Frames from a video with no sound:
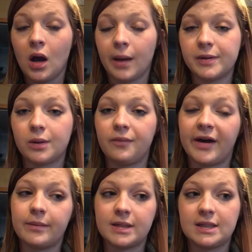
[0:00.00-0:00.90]
absorb
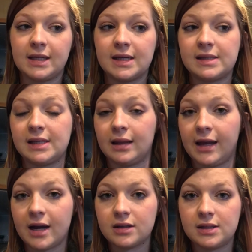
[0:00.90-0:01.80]
vitamin D is
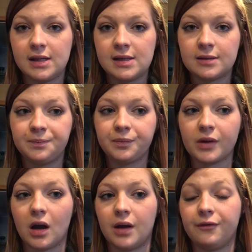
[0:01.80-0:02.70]
celiac disease,
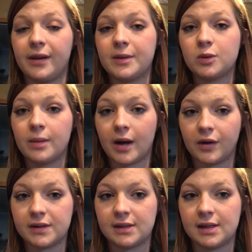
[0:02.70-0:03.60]
inflammatory bowel
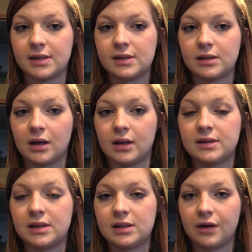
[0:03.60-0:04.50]
disease,
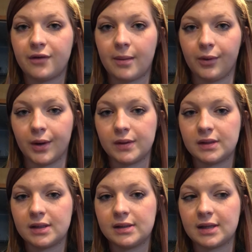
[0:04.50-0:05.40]
cystic
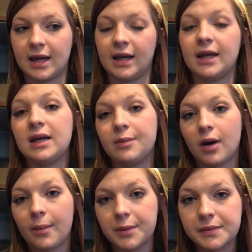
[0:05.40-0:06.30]
fibrosis, and kidney
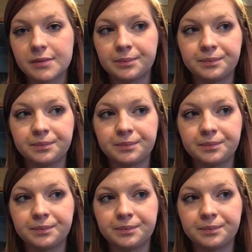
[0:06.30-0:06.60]
problems.